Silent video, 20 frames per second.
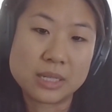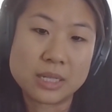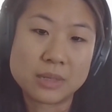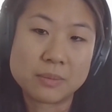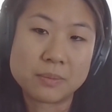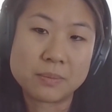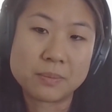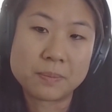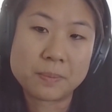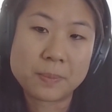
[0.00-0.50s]

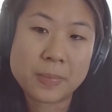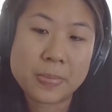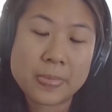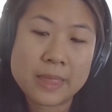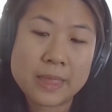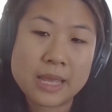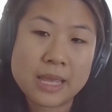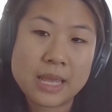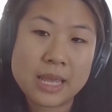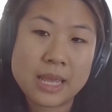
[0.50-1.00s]

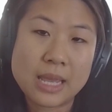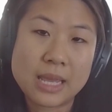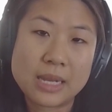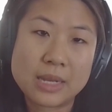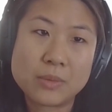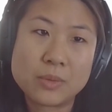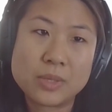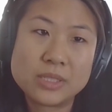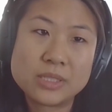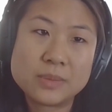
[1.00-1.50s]

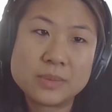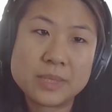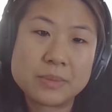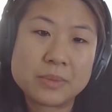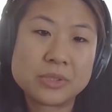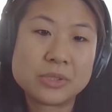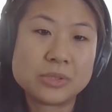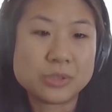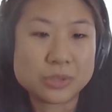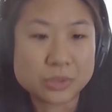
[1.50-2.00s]
And I wanted to be
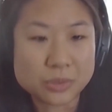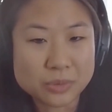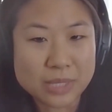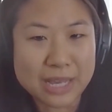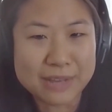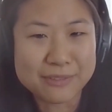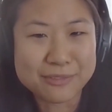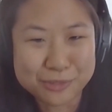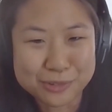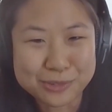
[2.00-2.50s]
able to do
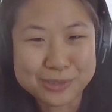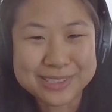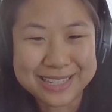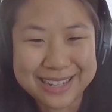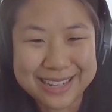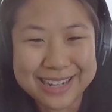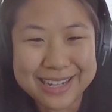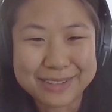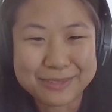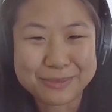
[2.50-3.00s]
that full
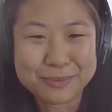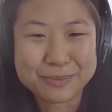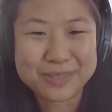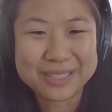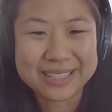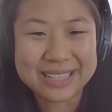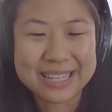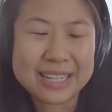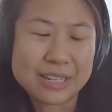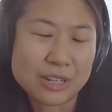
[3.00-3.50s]
time,
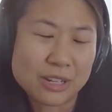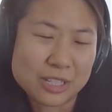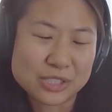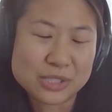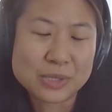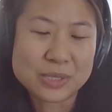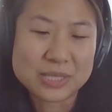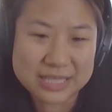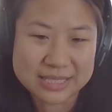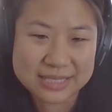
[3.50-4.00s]
but and
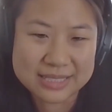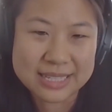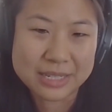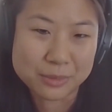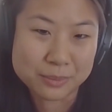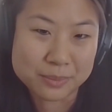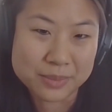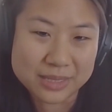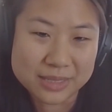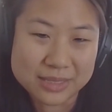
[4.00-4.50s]
also
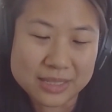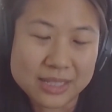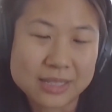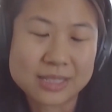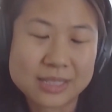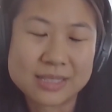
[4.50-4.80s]
sustainable.